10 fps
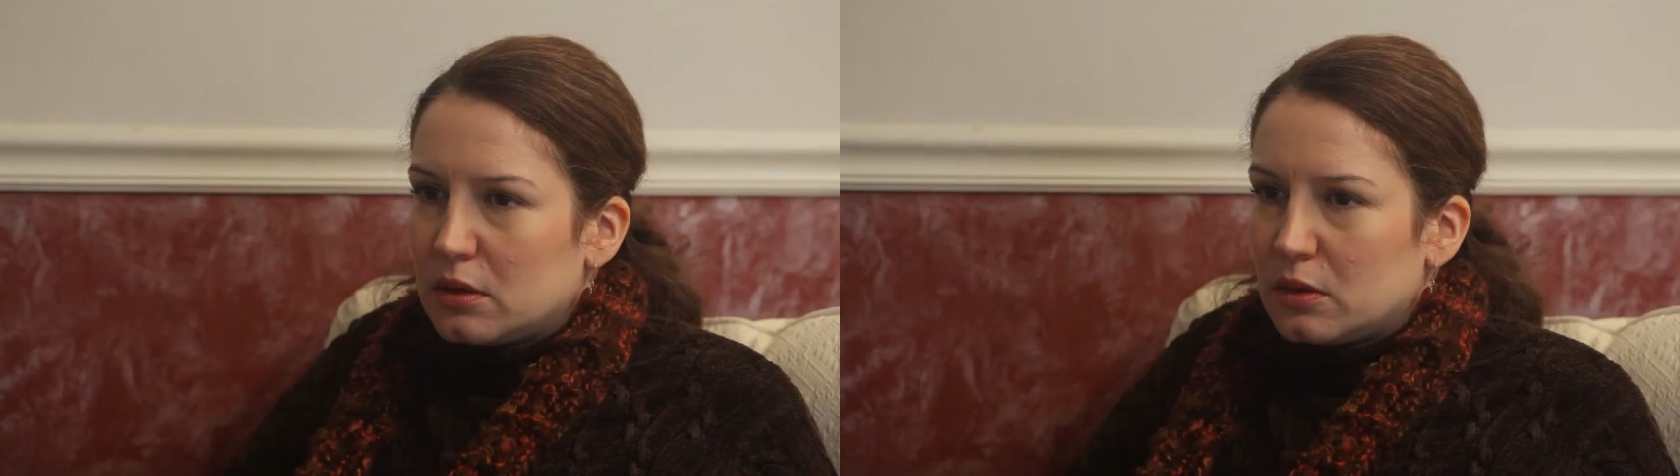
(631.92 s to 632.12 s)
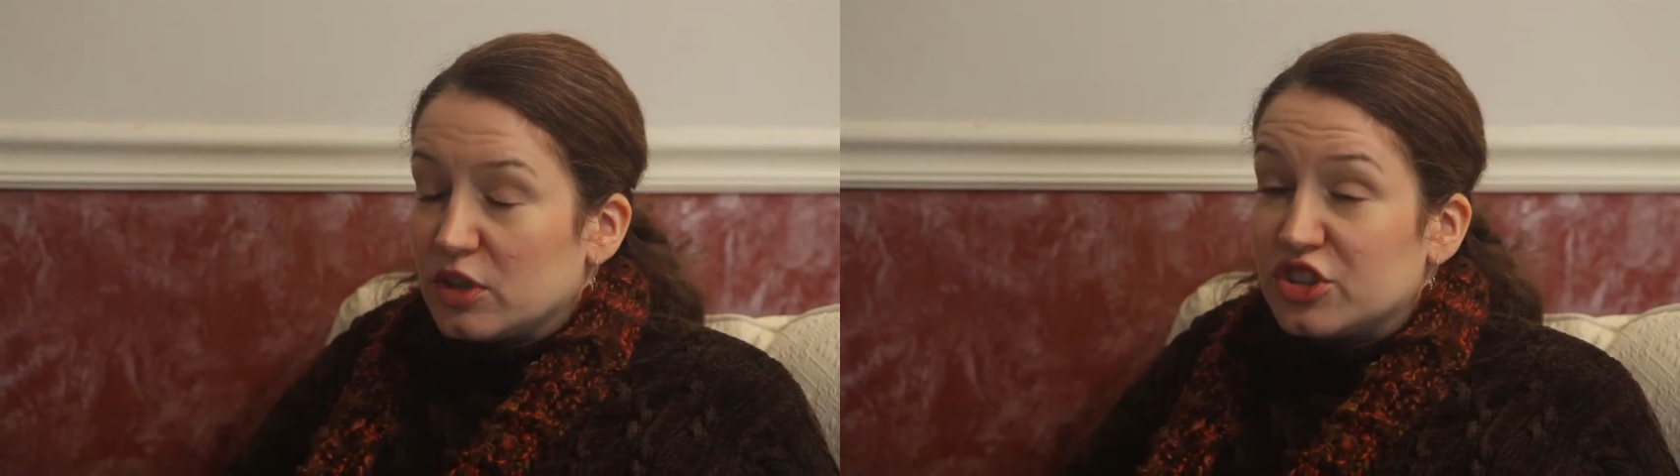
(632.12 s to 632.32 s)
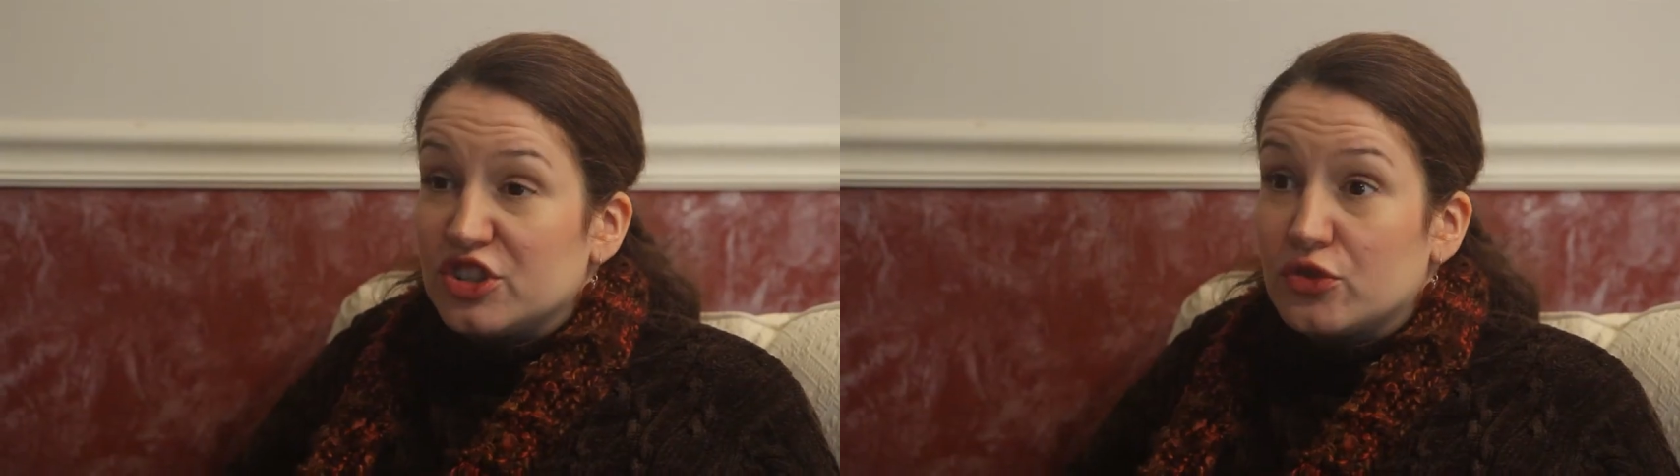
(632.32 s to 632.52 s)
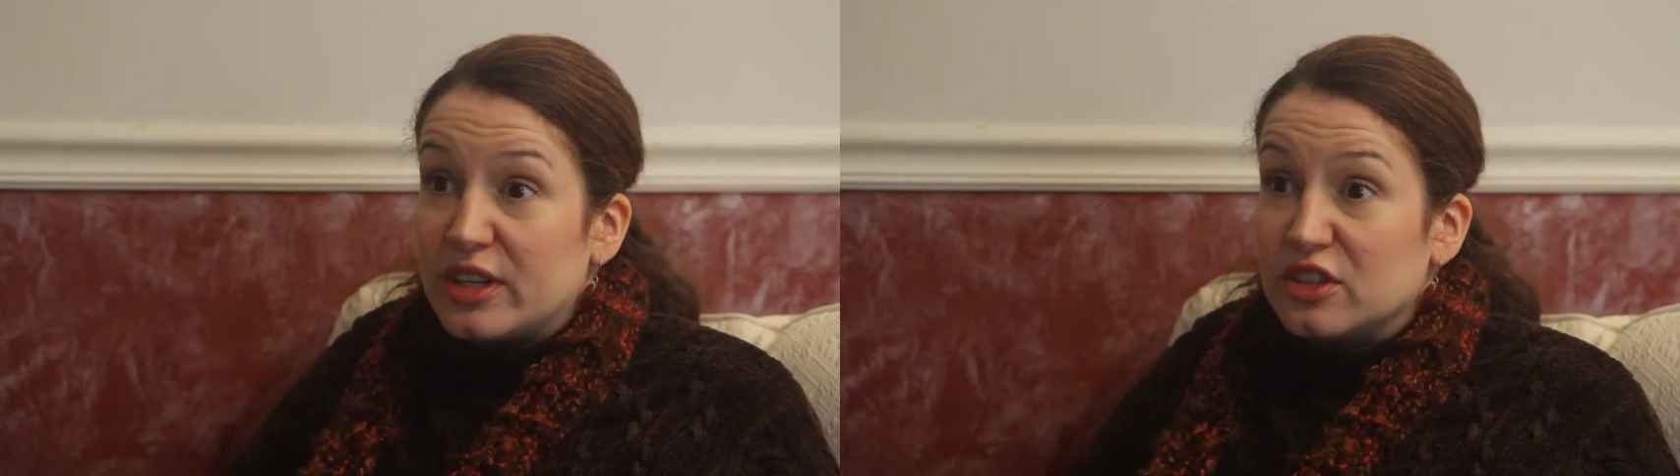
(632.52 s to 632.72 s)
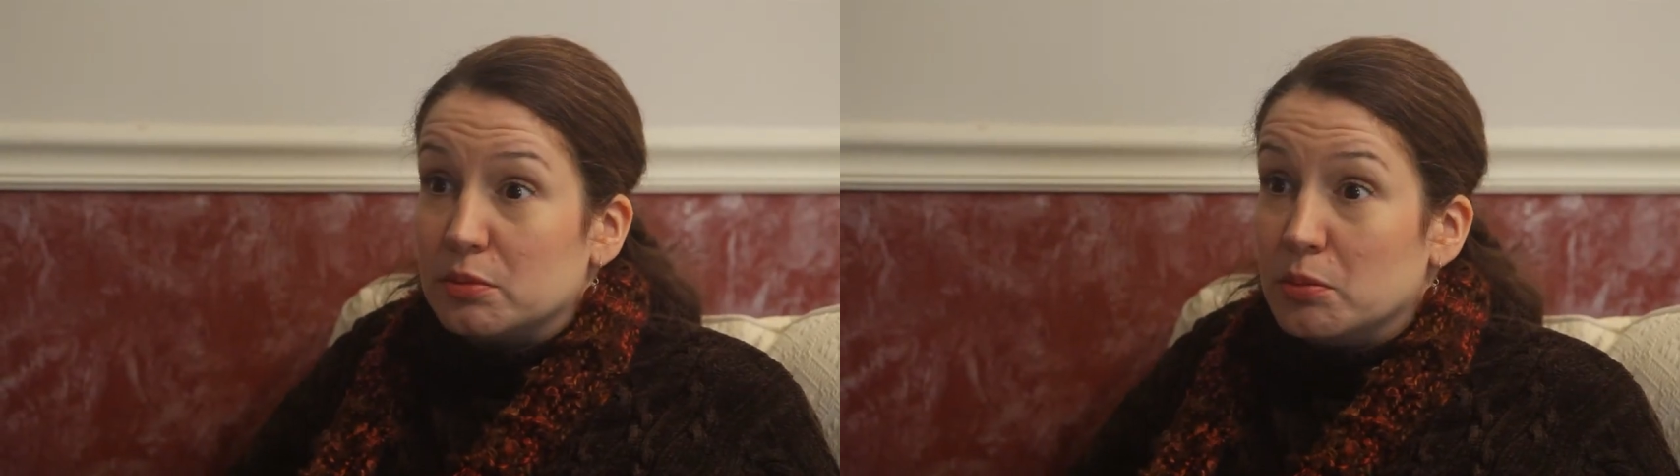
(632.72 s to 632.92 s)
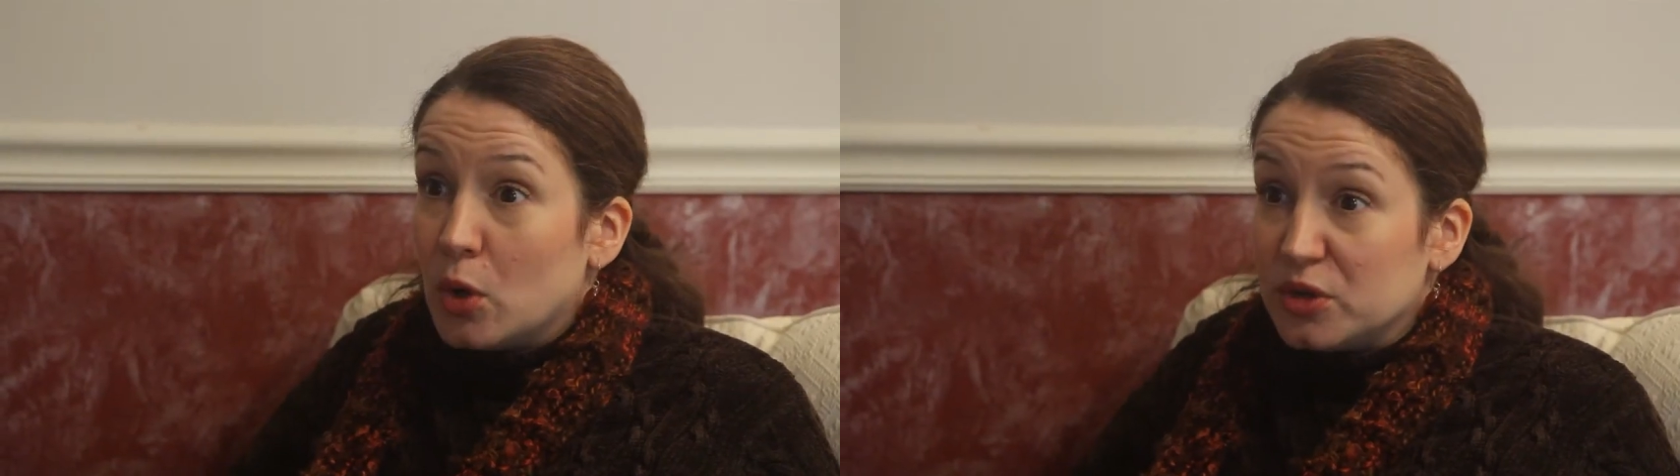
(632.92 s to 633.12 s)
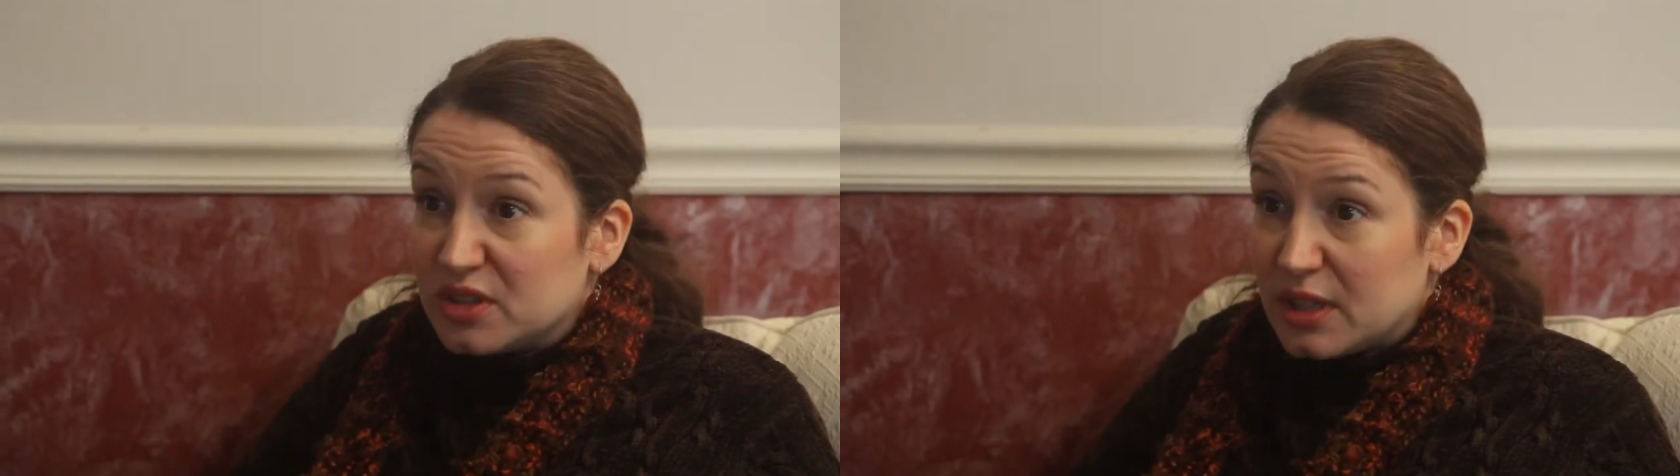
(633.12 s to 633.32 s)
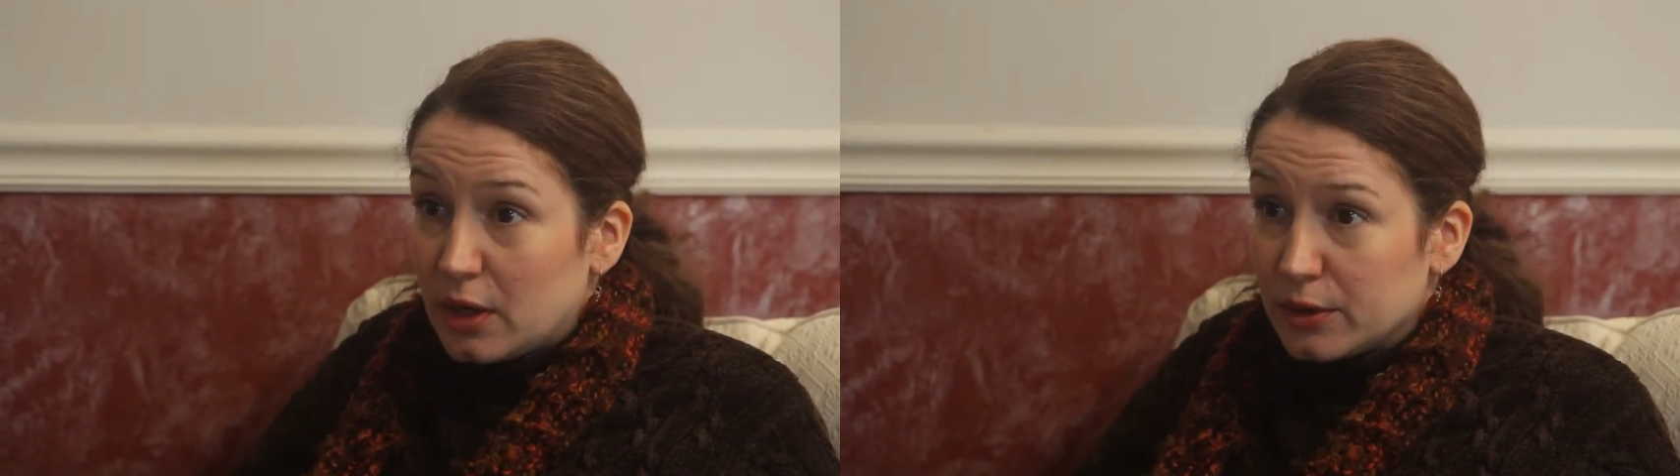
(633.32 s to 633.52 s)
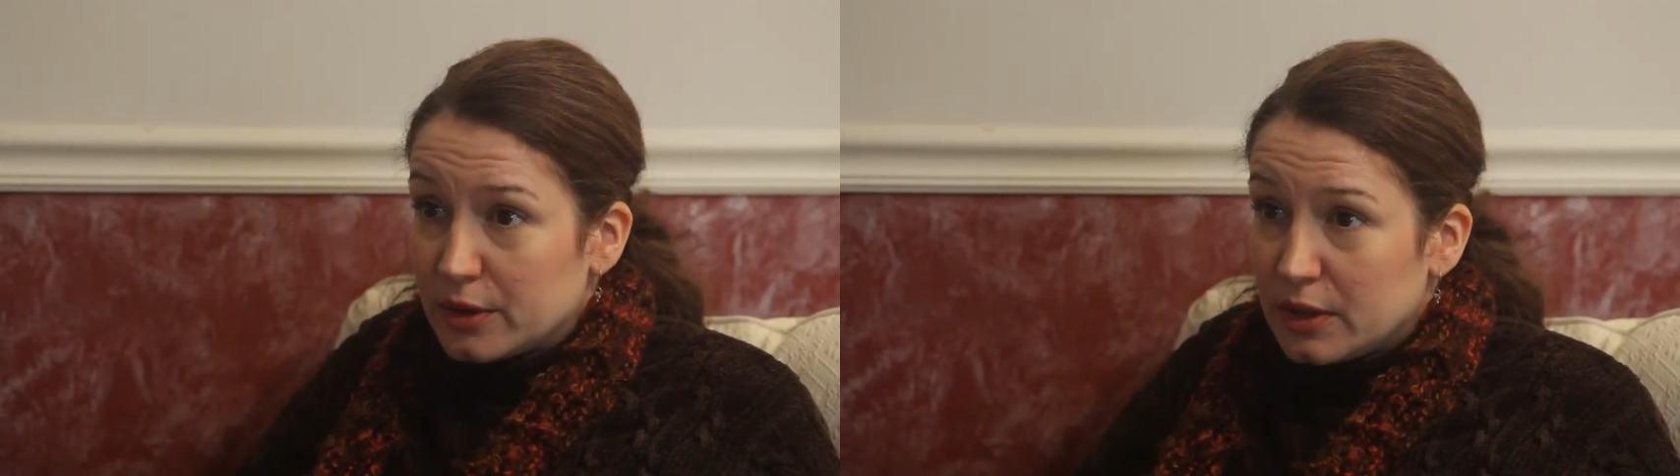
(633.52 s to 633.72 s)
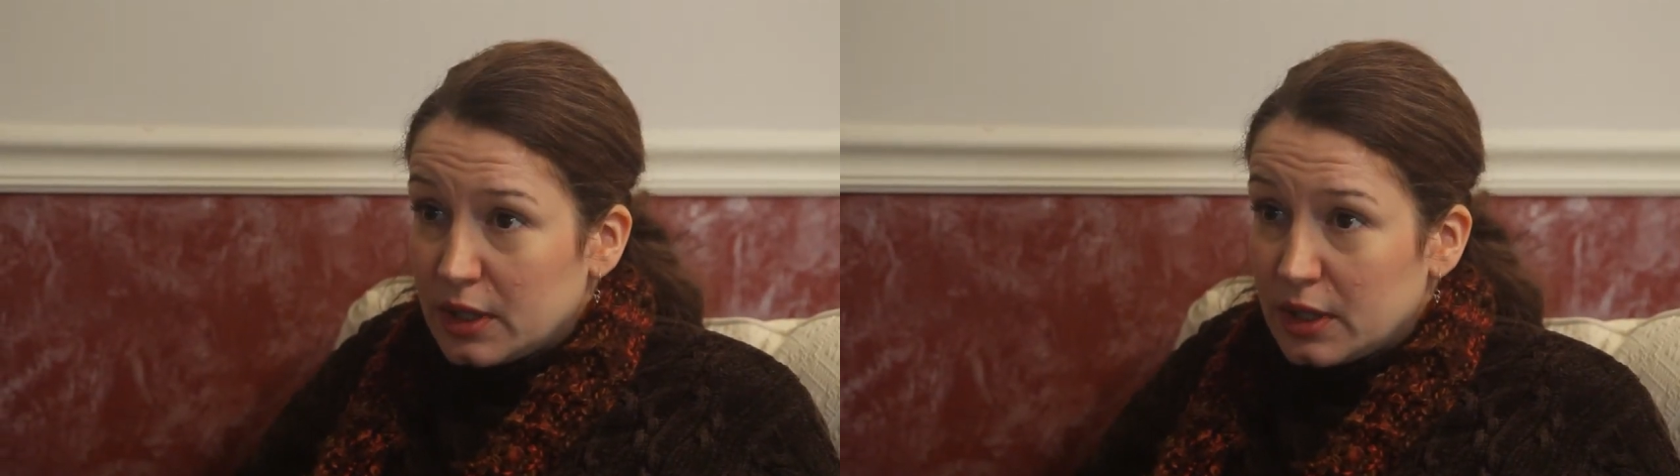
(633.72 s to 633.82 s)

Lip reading: Well, she stresses Moses out.